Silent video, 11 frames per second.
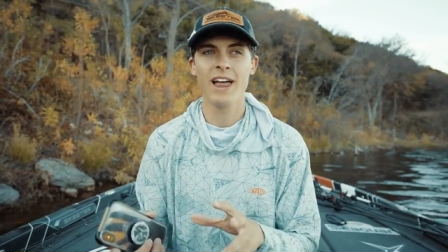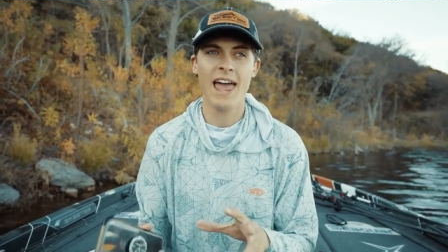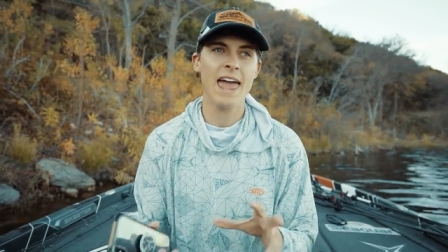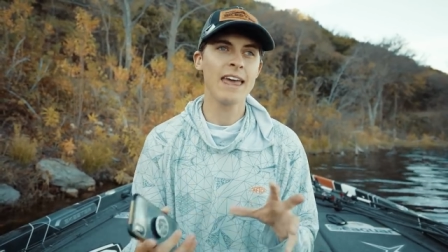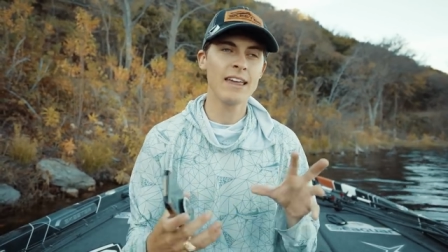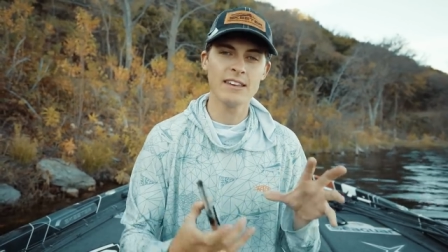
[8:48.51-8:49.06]

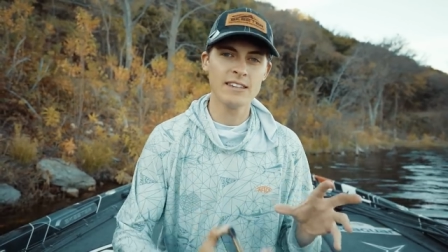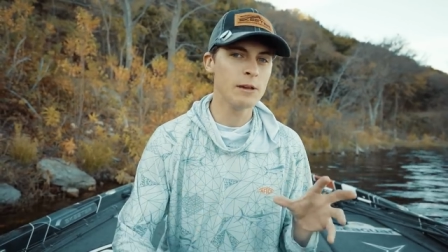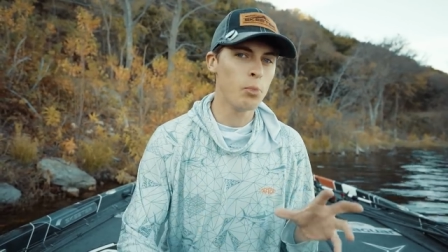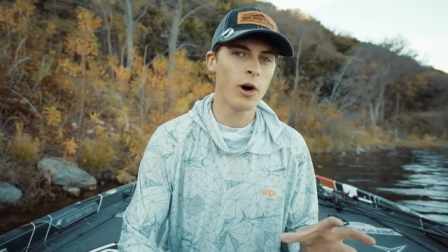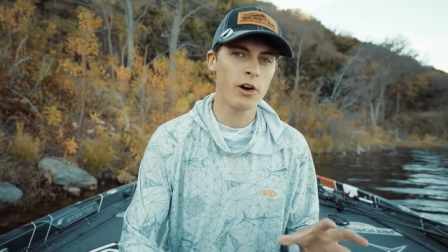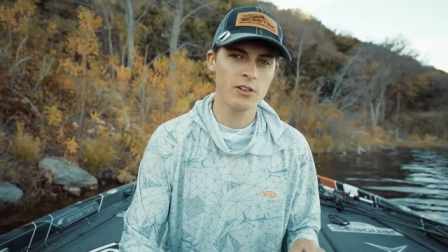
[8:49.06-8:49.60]
hang in
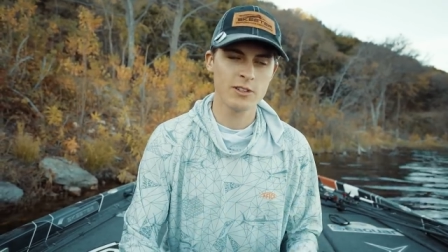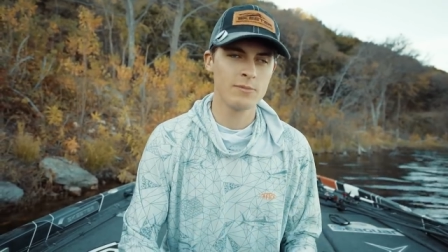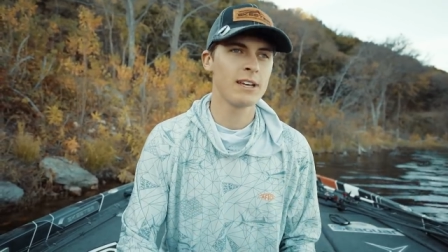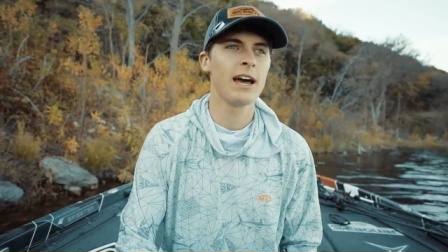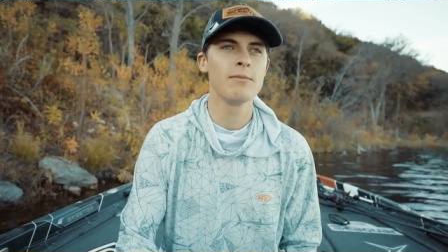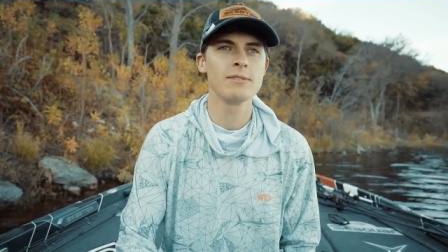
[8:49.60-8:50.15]
deep water
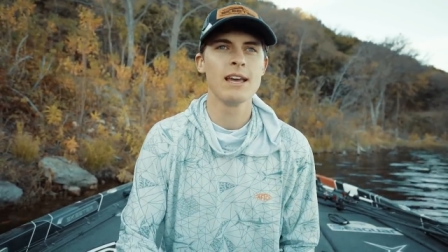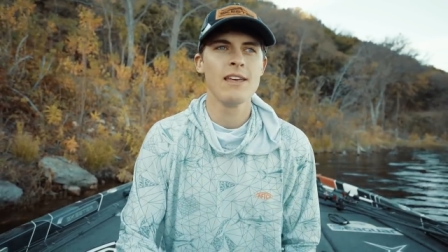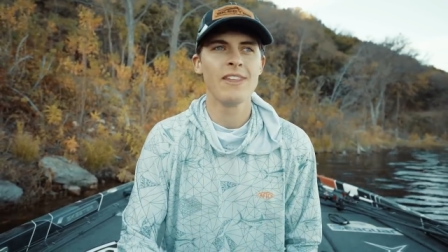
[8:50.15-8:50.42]
sometimes,